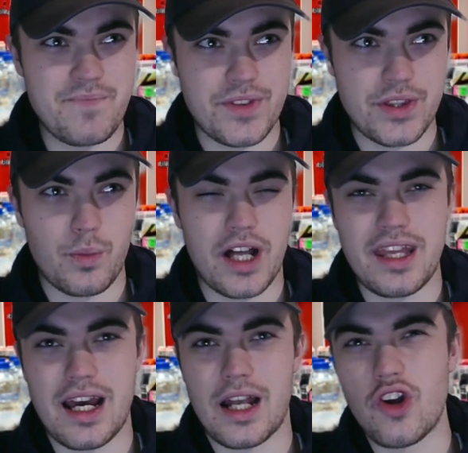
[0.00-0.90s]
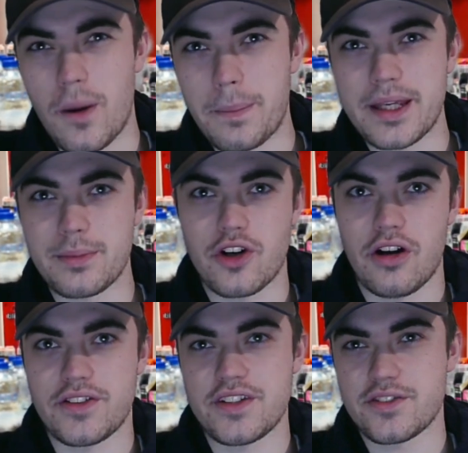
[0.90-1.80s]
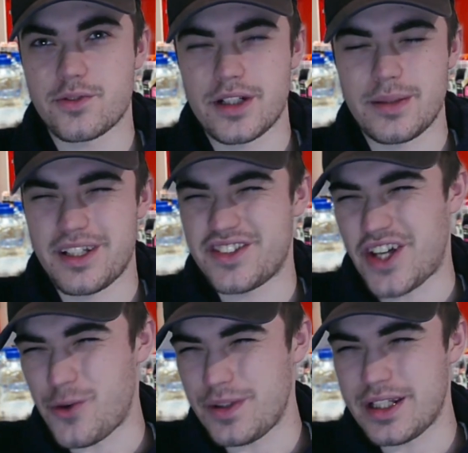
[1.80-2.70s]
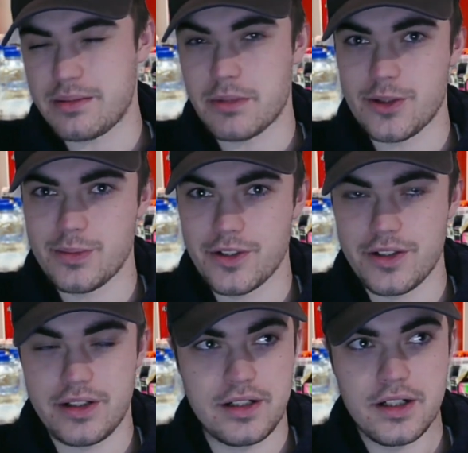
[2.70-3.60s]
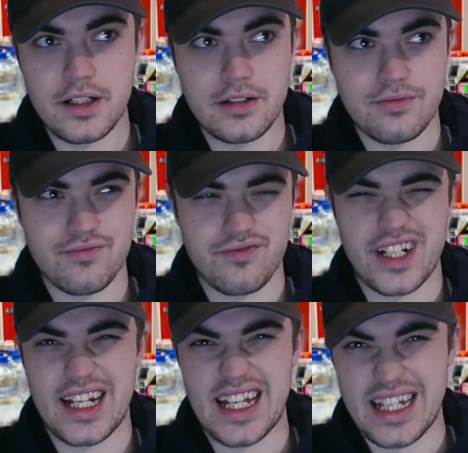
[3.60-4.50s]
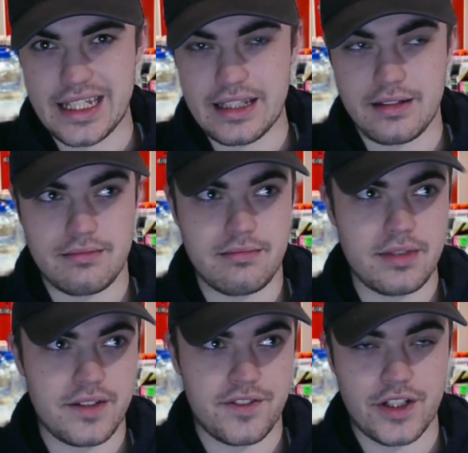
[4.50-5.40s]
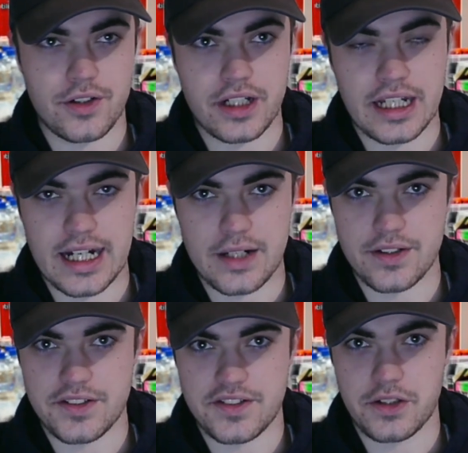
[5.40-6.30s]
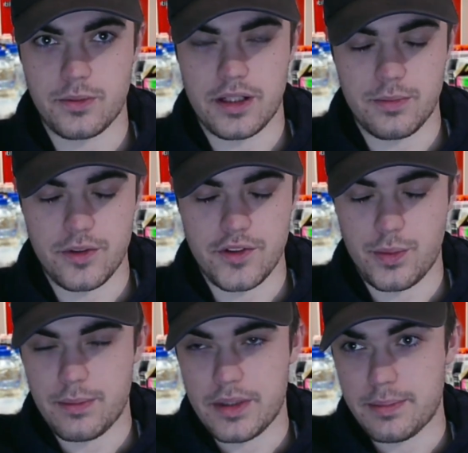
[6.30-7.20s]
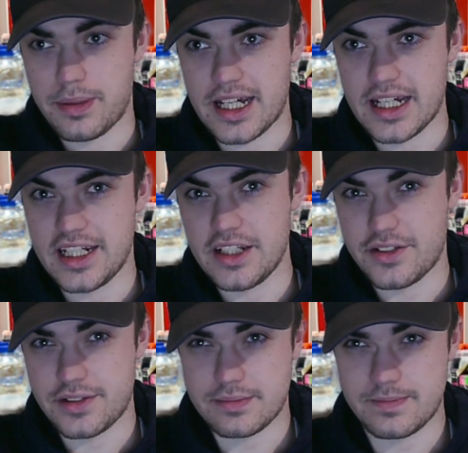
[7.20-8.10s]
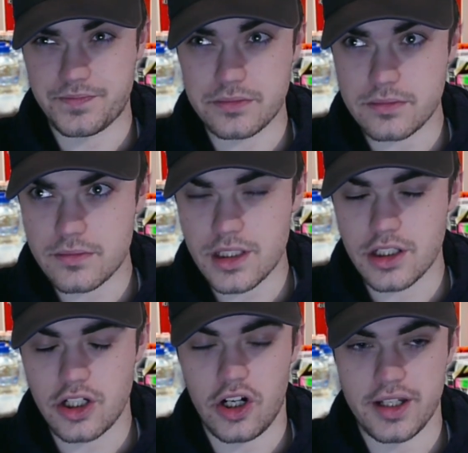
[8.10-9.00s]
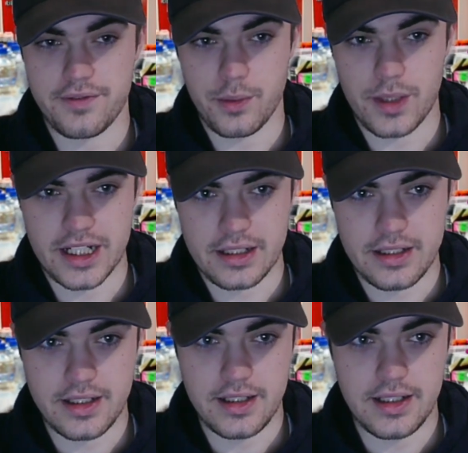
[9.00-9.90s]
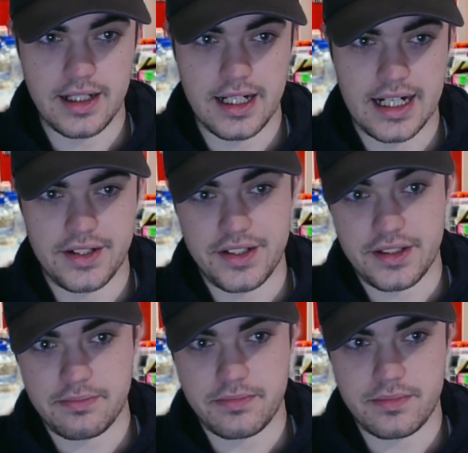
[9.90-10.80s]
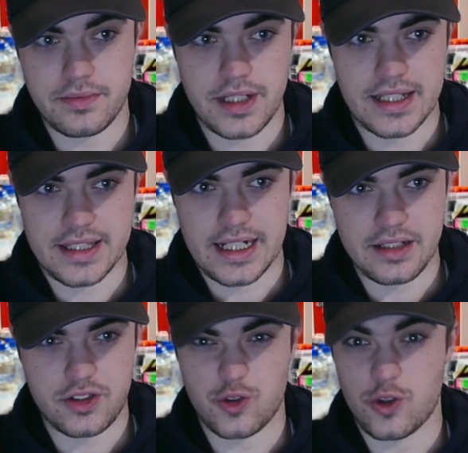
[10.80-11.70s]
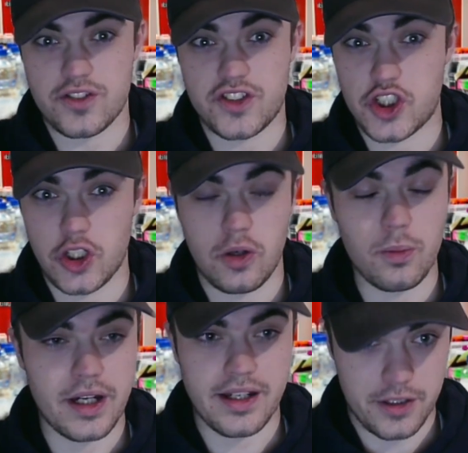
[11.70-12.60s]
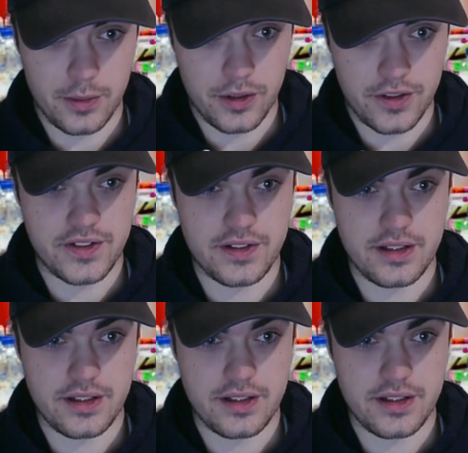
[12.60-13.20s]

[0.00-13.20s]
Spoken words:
the one that a lot of people can't disagree, but his only moment, really, if you're not going to count the Stoke one, was when we played Cardiff away and he had that cross shot, whatever it was.